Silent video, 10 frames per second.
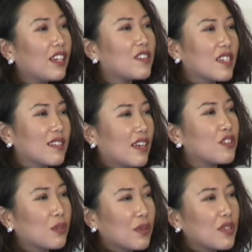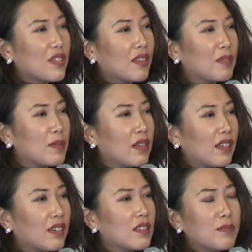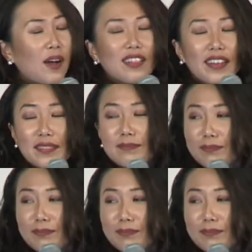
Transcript: success stories in the spotlight.